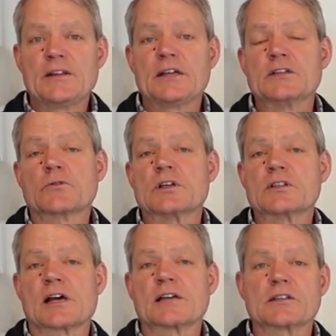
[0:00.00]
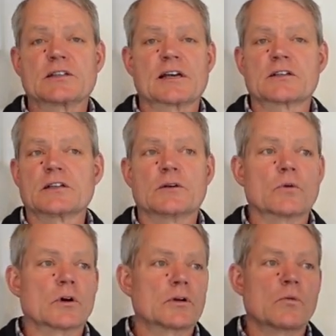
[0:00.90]
these three sizes actually
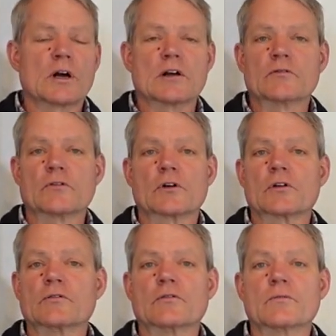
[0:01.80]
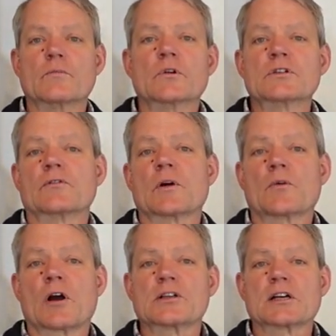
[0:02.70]
work well for most of our
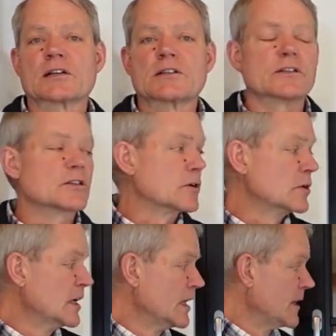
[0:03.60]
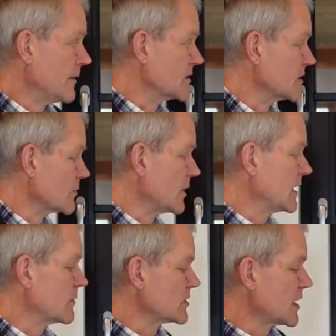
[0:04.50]
projects. And so this is a
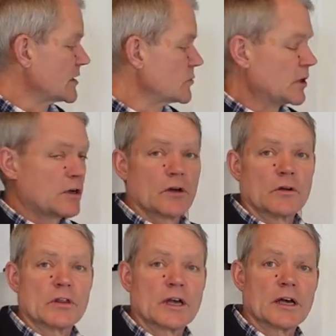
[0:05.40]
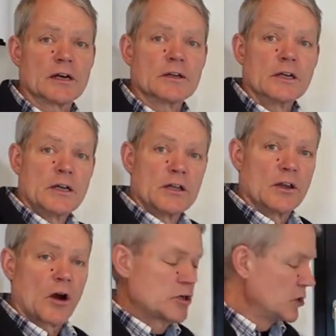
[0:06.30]
medium-sized window. The
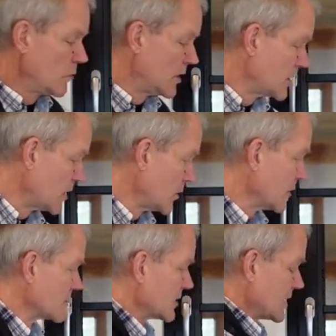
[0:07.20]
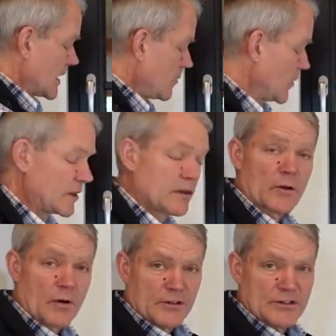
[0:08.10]
larger window is the same width,
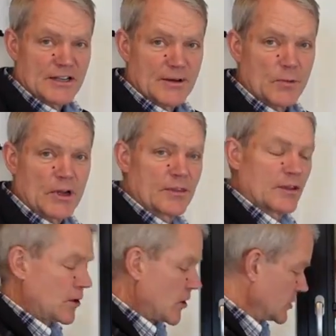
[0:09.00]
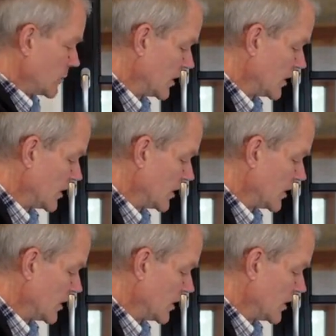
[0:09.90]
they're all the same width, the larger